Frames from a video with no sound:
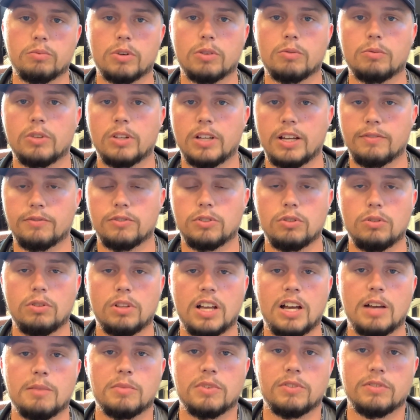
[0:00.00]
where we'll have 2
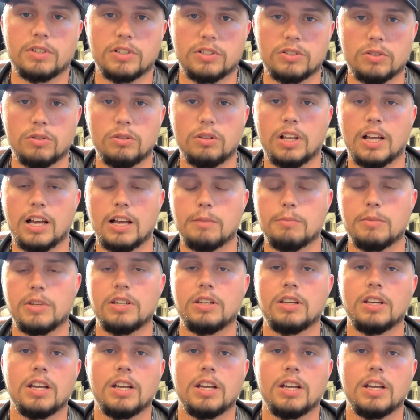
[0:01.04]
linemen and 2 linemen.